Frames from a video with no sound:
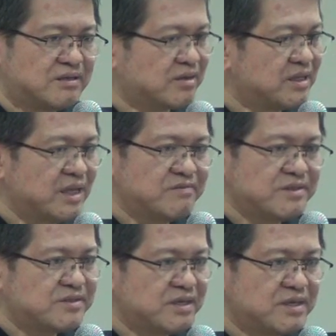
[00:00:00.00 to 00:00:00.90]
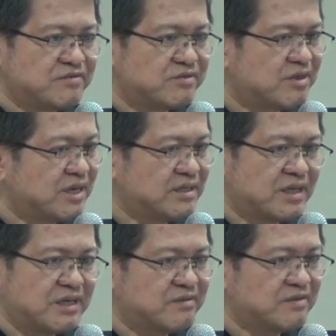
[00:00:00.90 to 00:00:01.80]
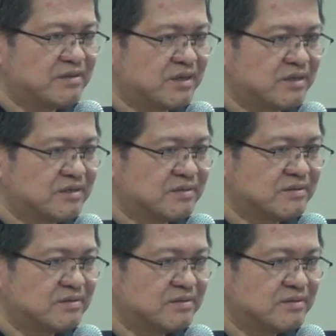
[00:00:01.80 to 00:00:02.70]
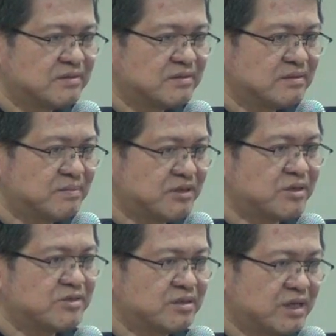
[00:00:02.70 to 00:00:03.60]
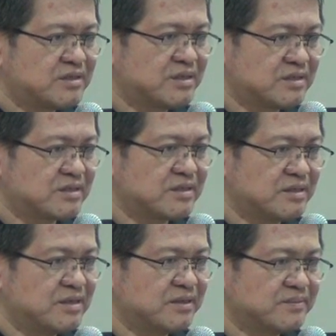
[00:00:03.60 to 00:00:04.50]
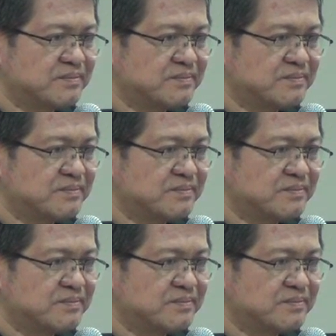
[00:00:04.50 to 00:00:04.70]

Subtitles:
You can never say you've tried everything because you're not yet succeeding.